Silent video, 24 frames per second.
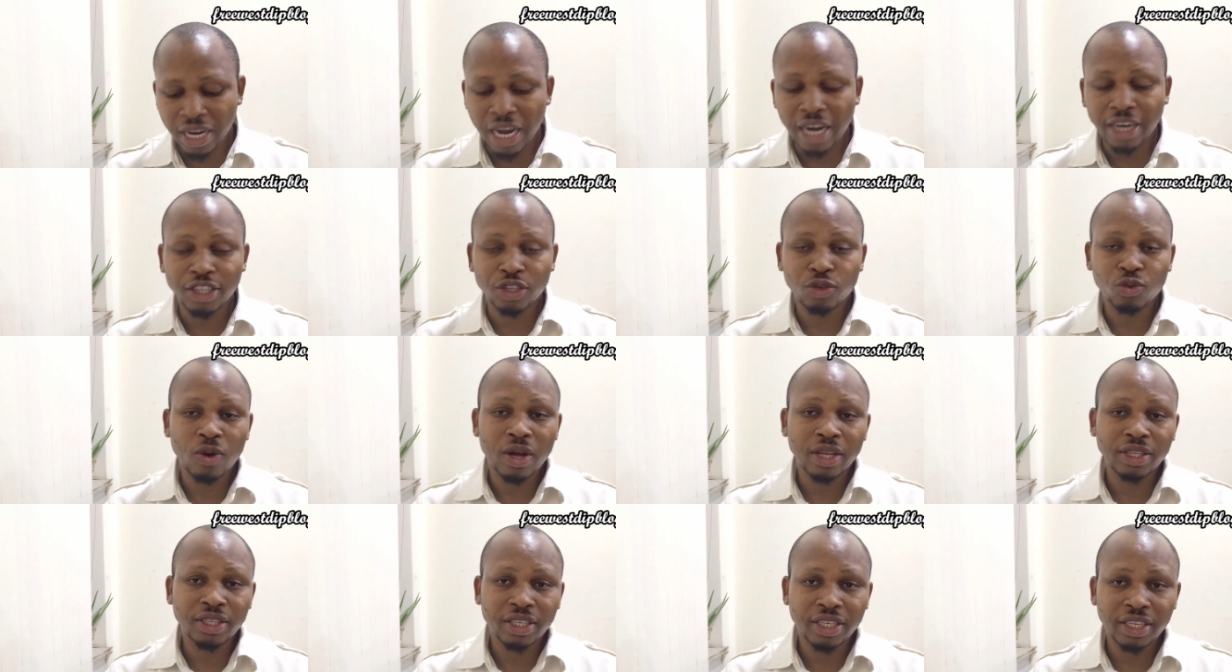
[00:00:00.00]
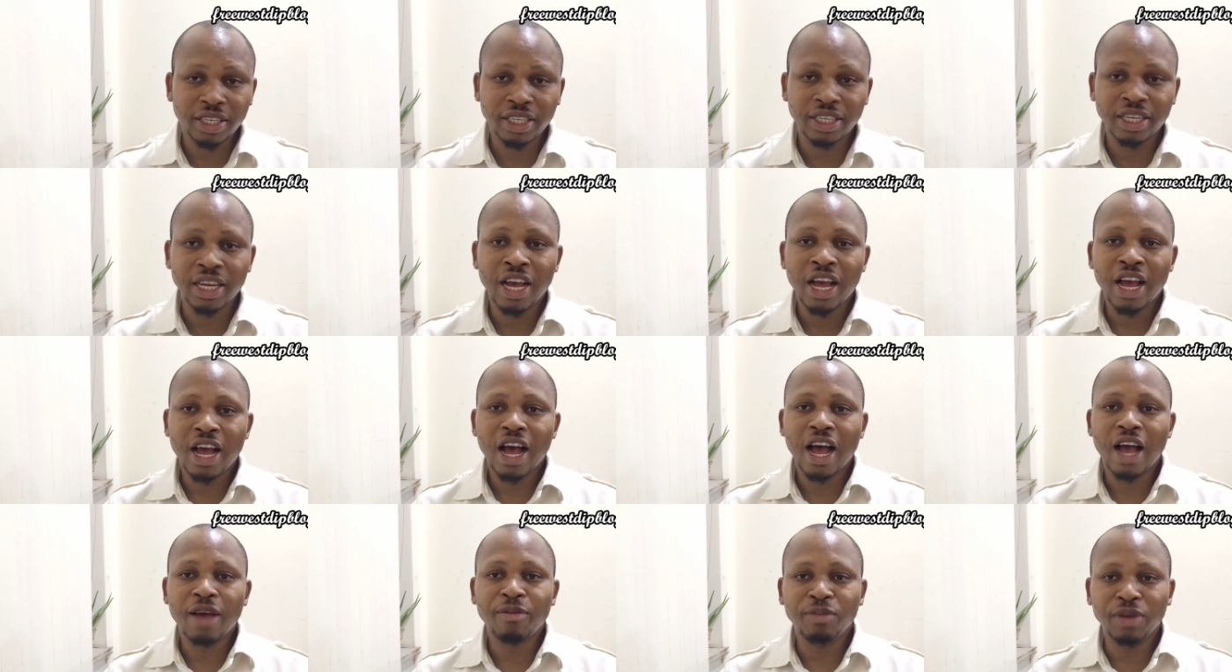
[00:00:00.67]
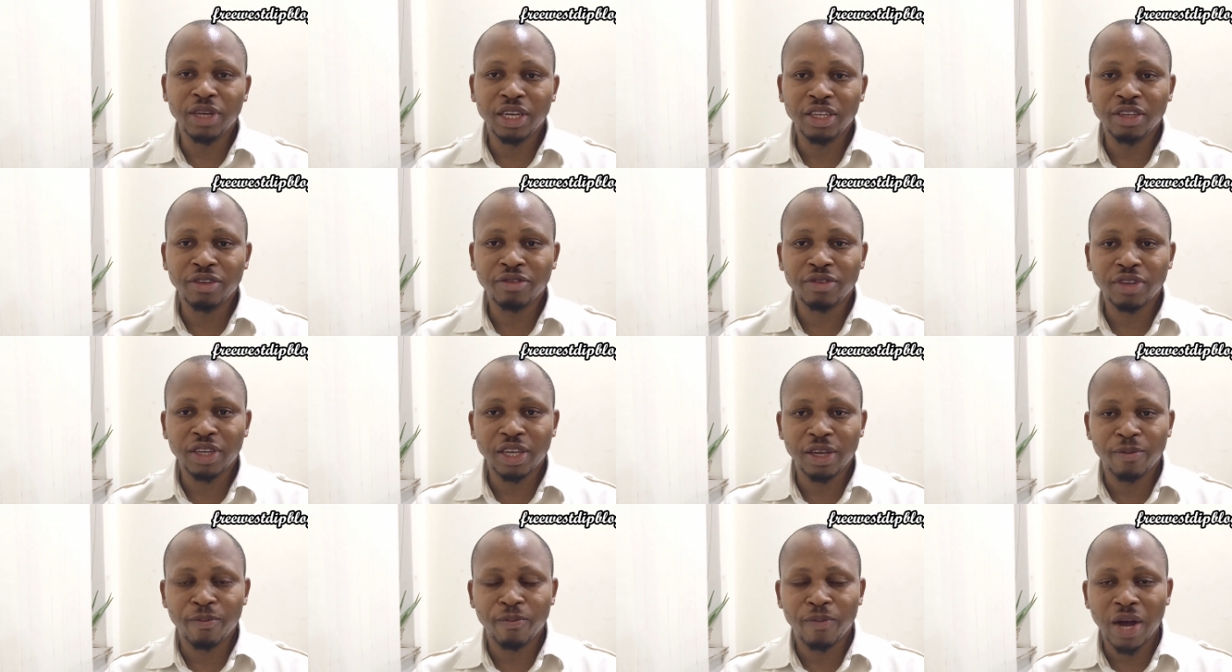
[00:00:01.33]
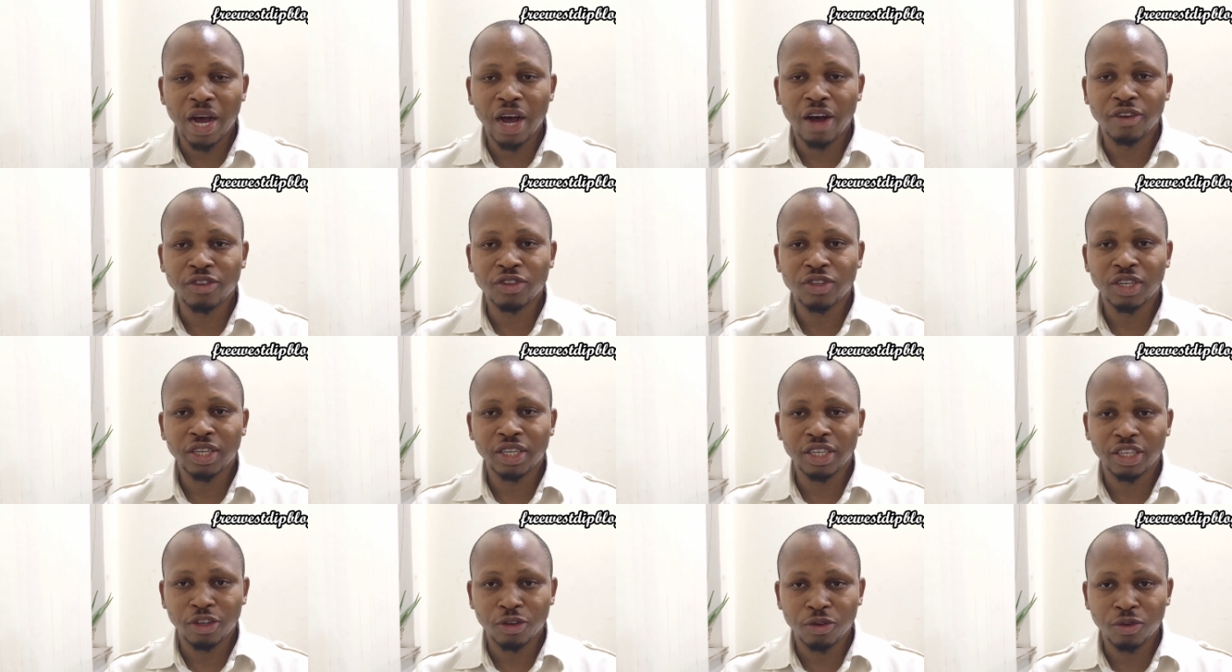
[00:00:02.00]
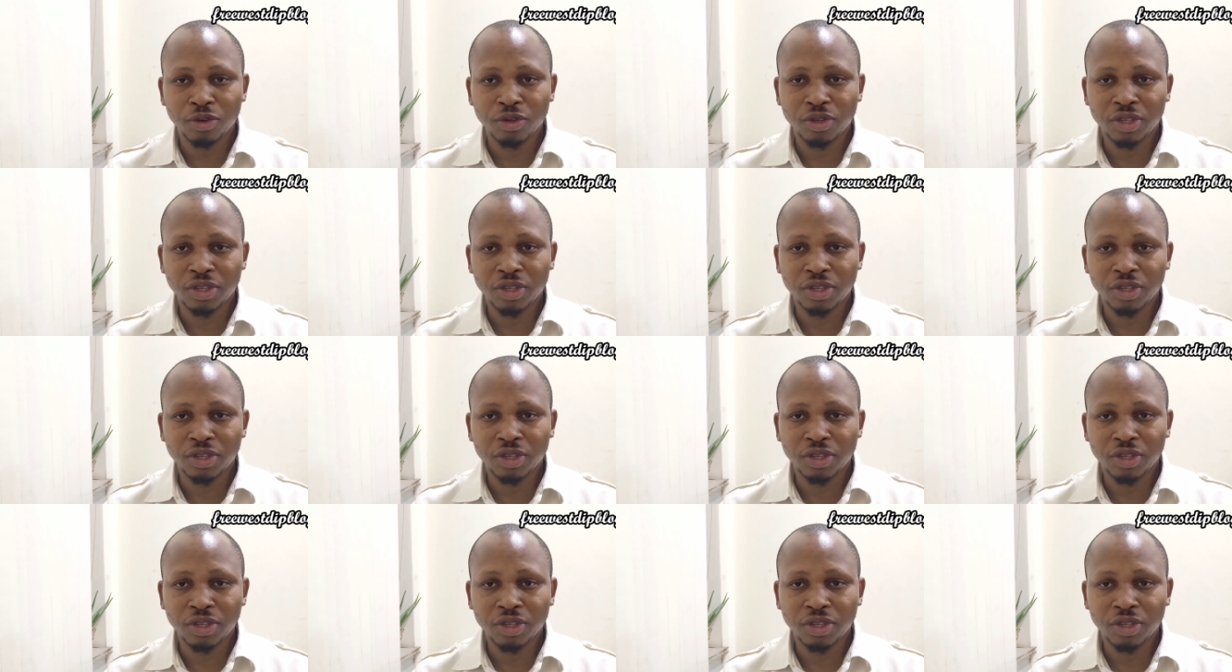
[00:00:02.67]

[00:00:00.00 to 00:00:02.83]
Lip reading: That is one thing I believe about the whole